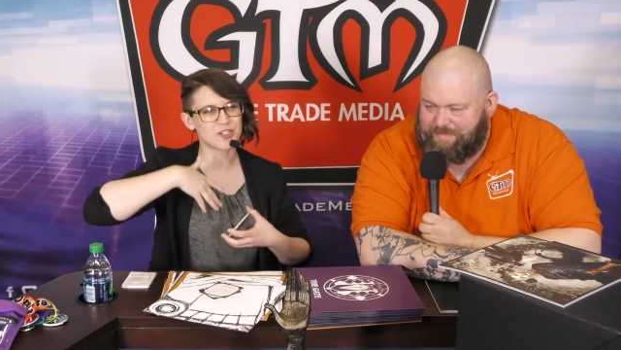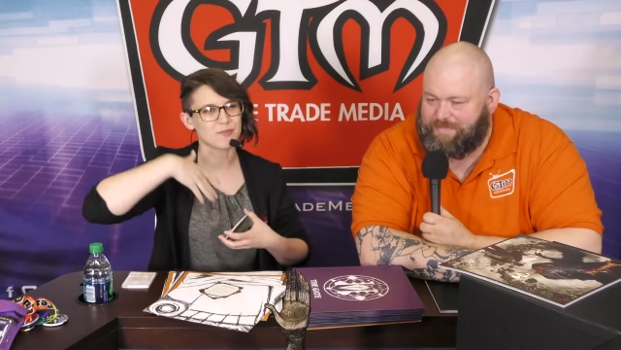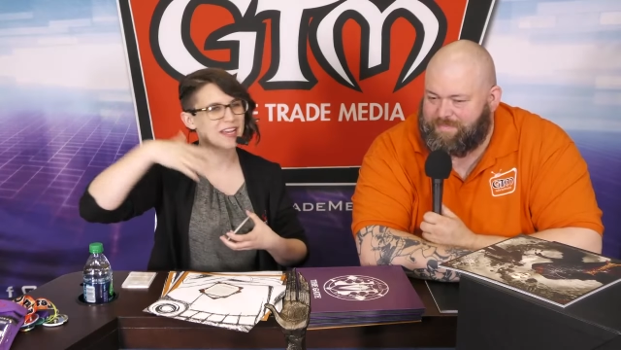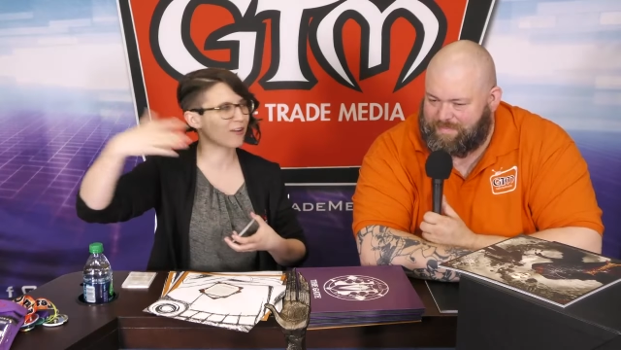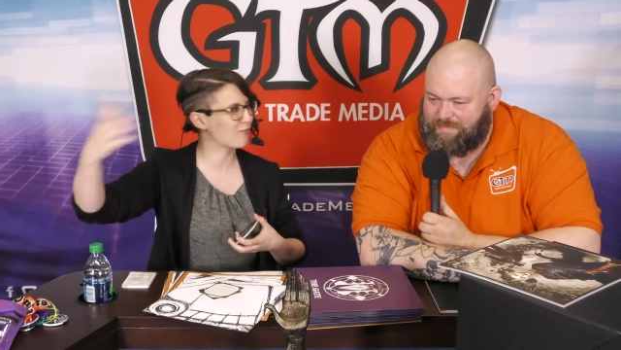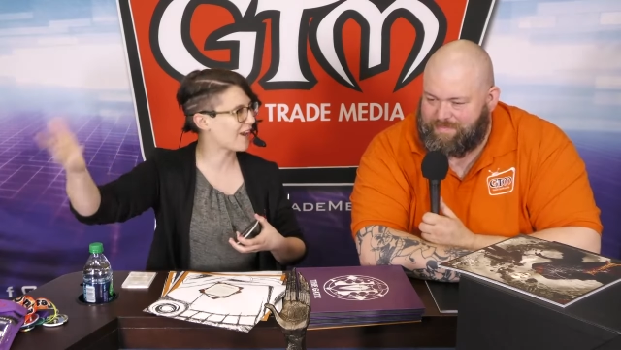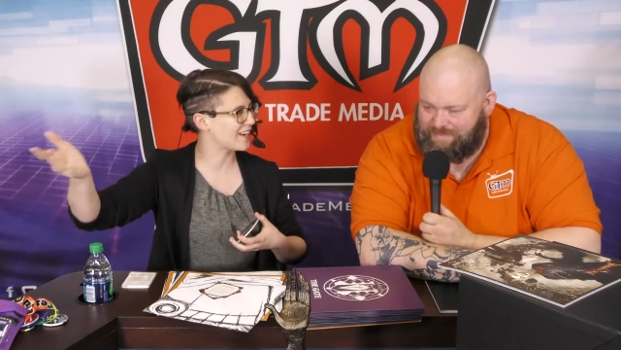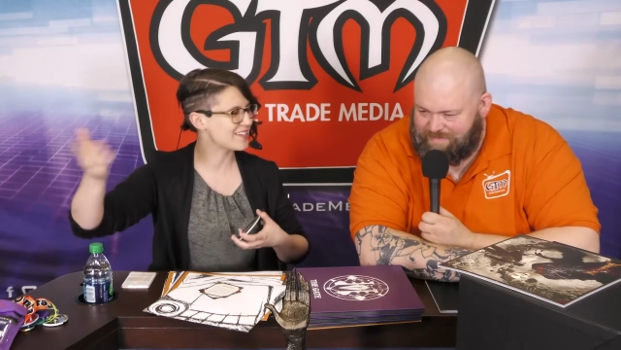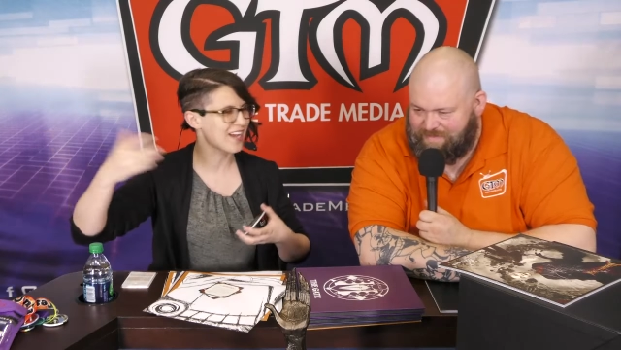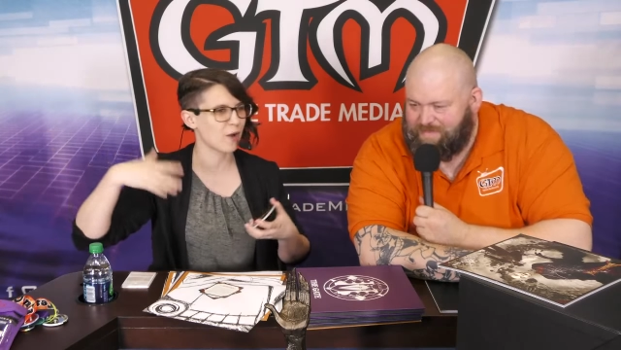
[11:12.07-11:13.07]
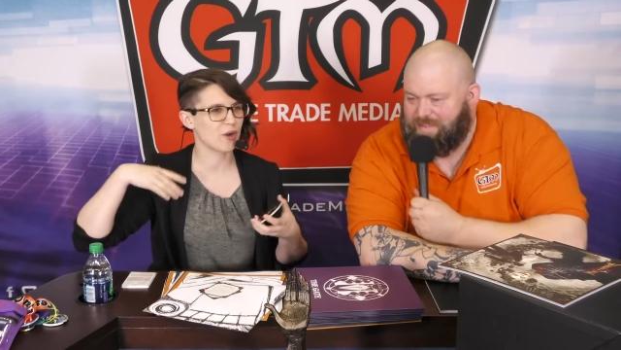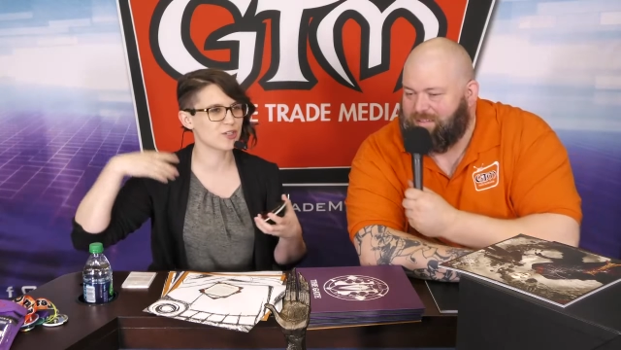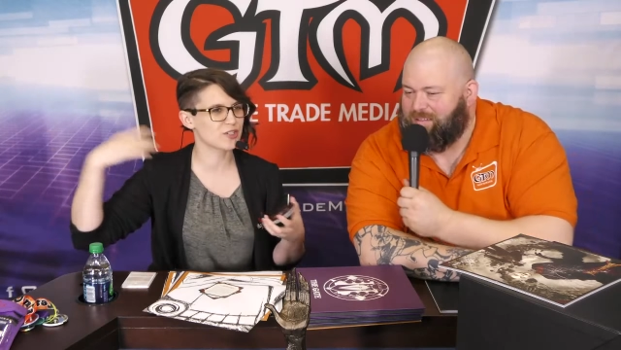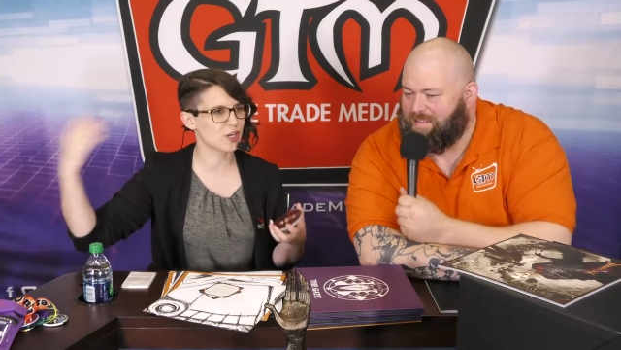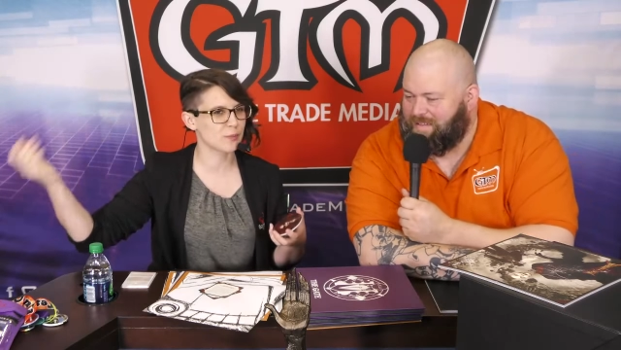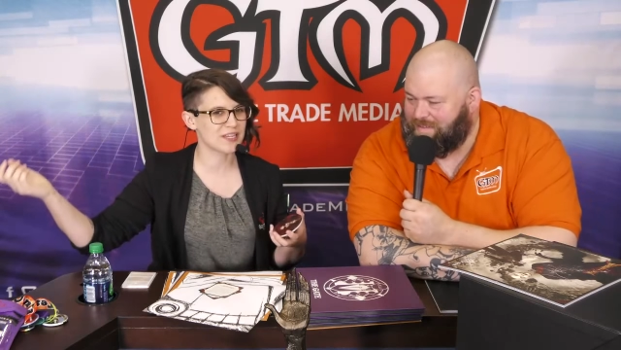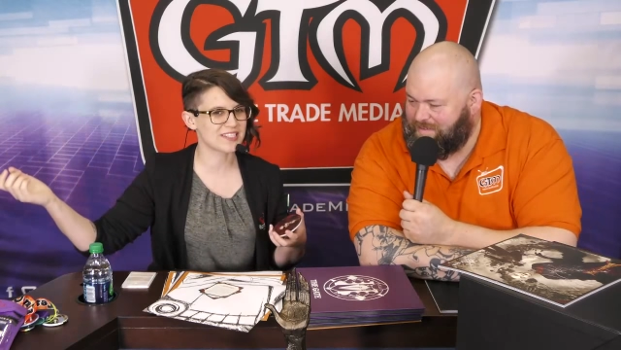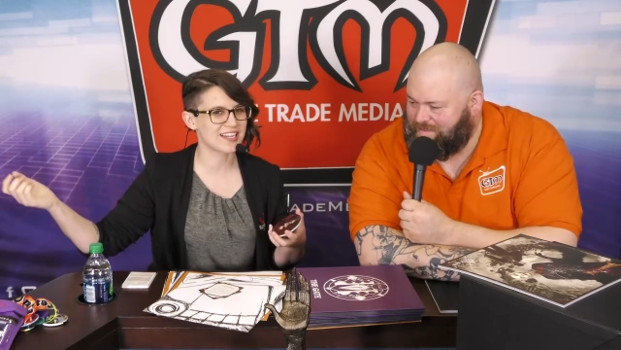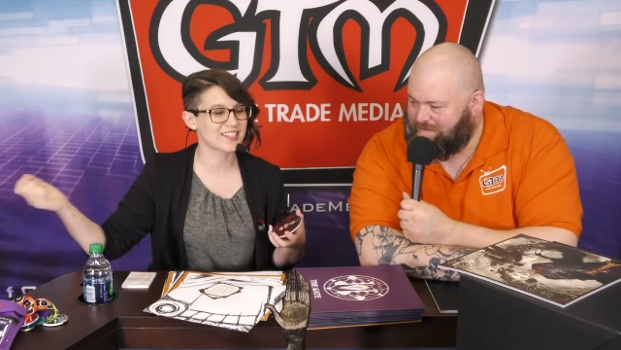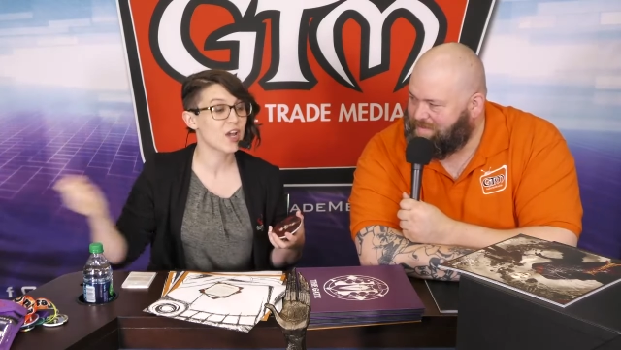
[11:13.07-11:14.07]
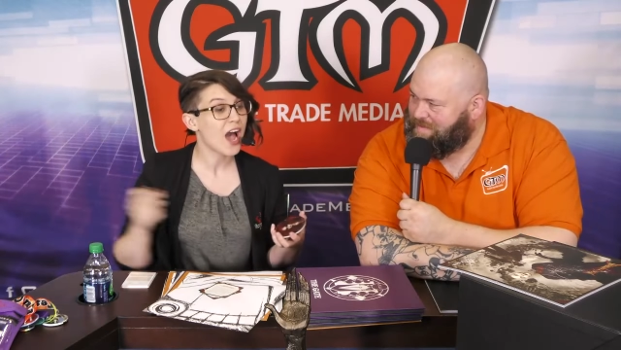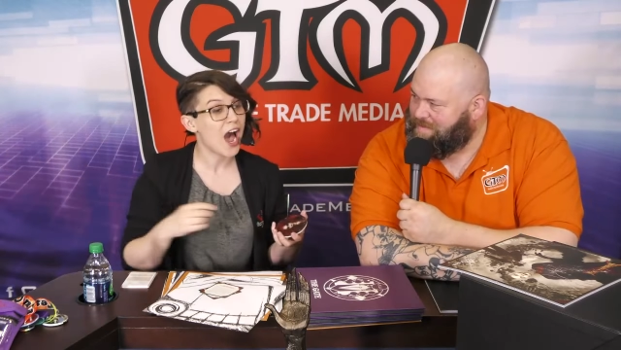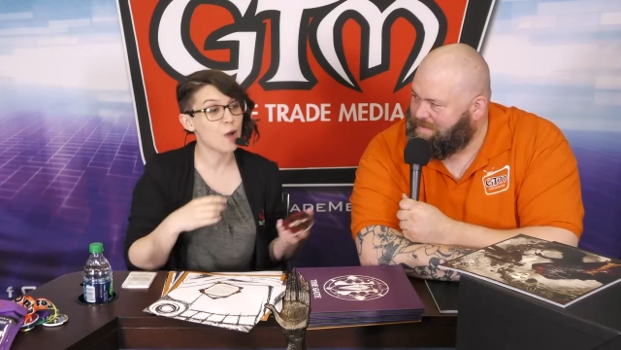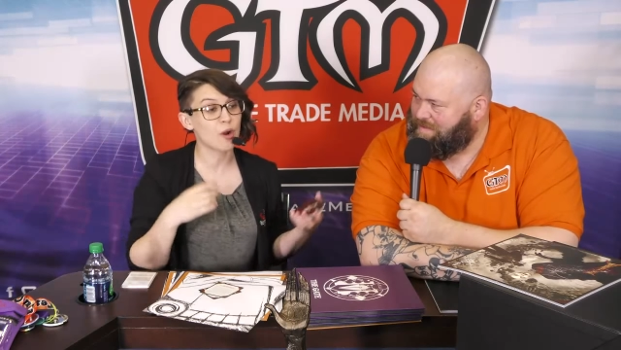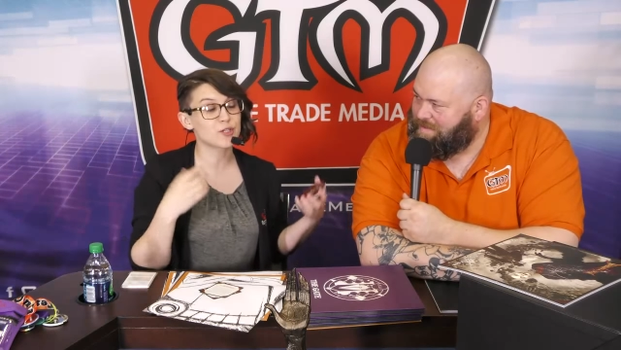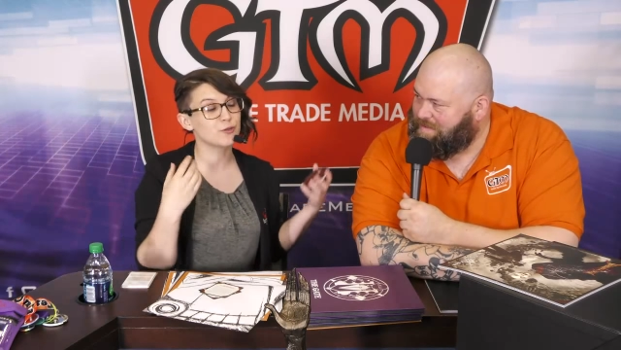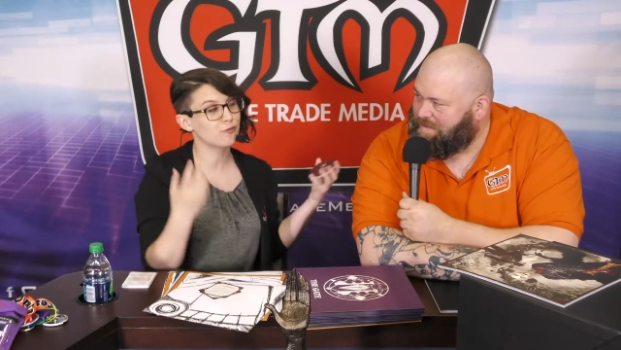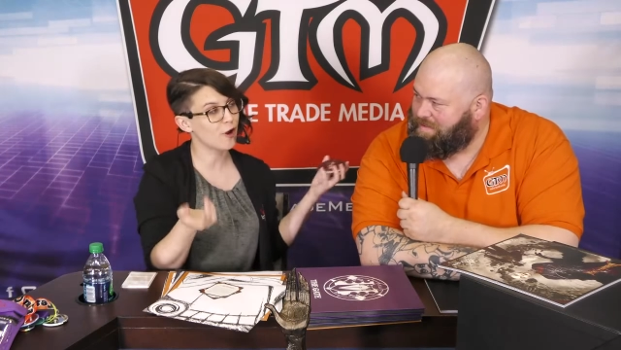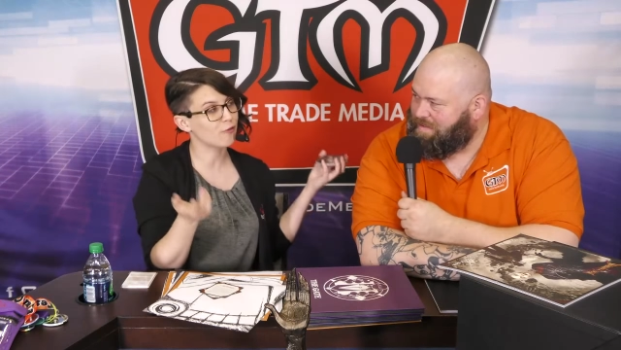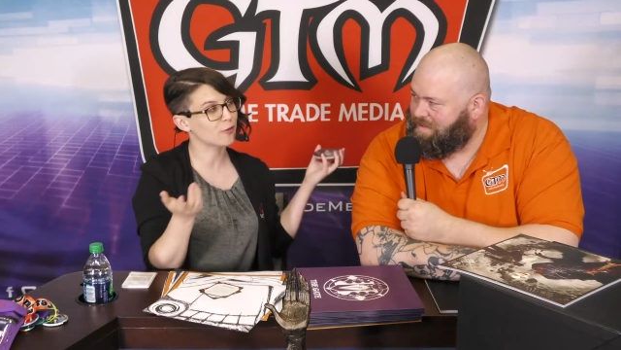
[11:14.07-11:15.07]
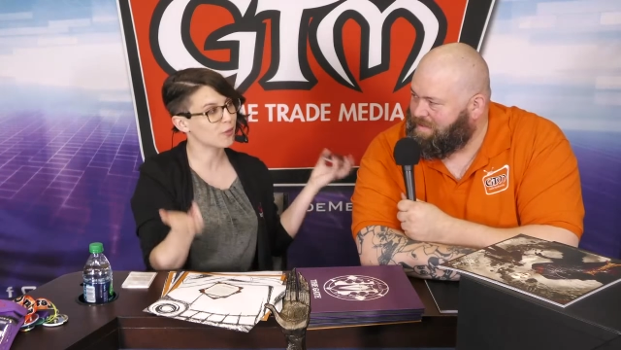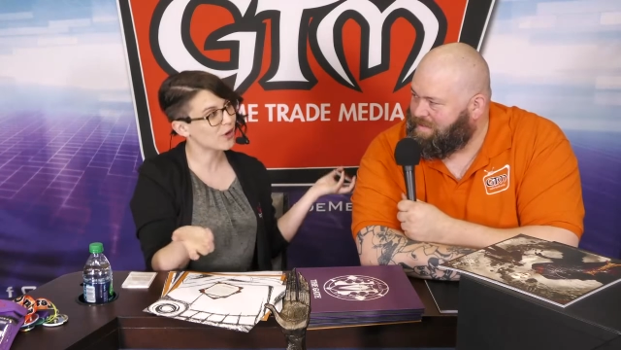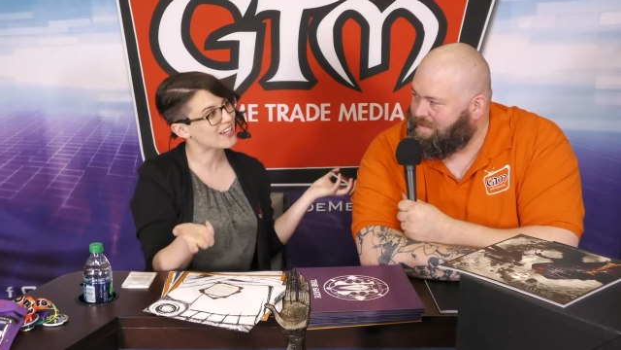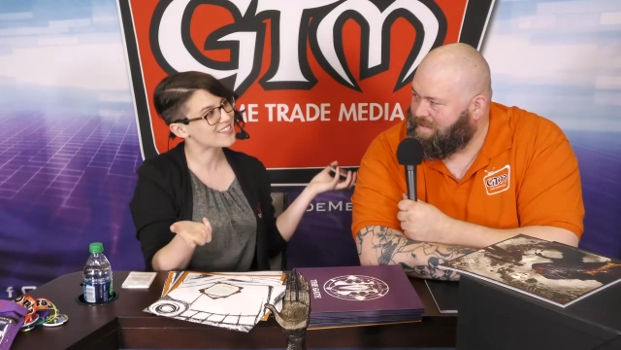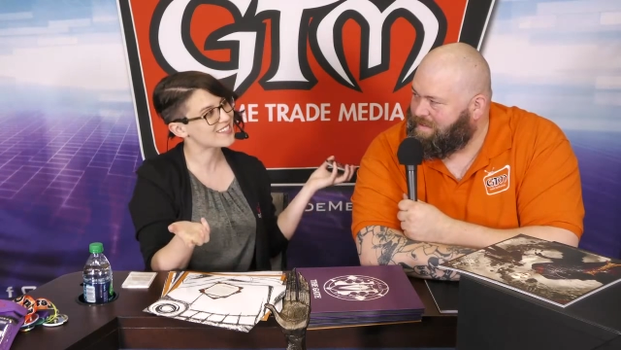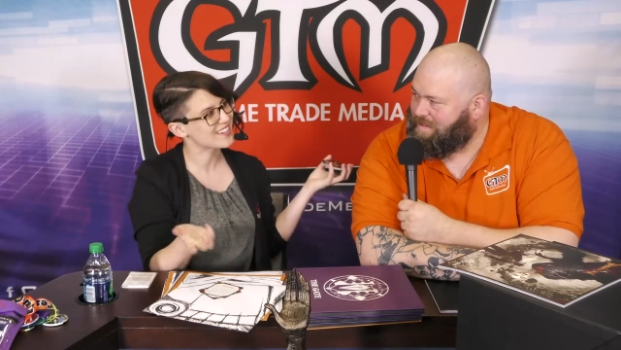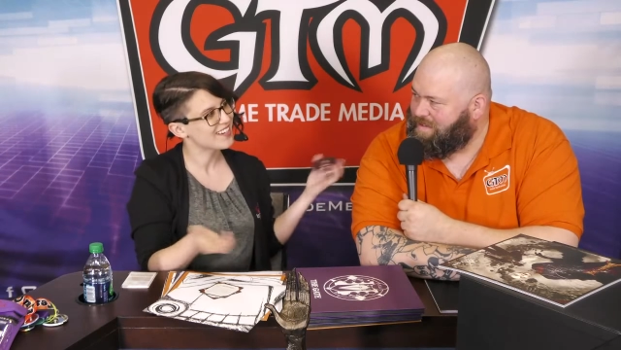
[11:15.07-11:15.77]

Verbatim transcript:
Speaker 1: to make a friend, I want to start a business, I want to fall from grace.